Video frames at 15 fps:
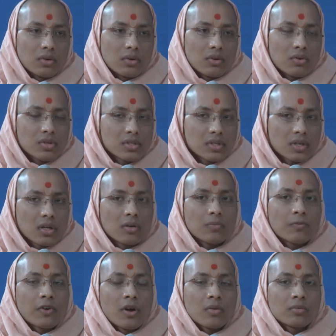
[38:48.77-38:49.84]
who is come
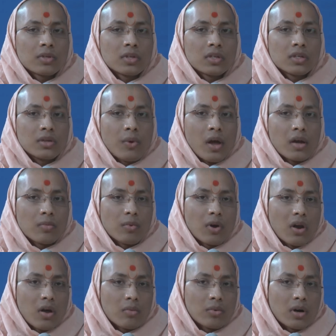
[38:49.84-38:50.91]
from the divine
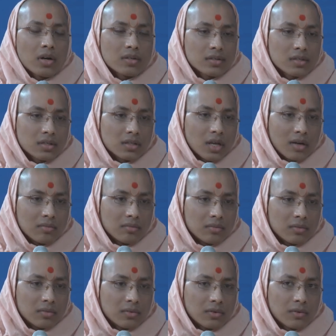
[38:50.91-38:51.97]
Bara of Akshardham,
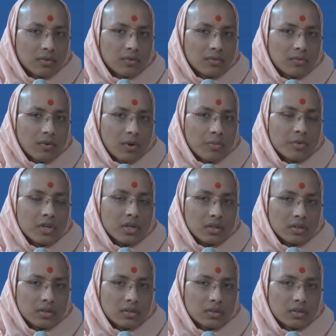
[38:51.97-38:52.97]
from here.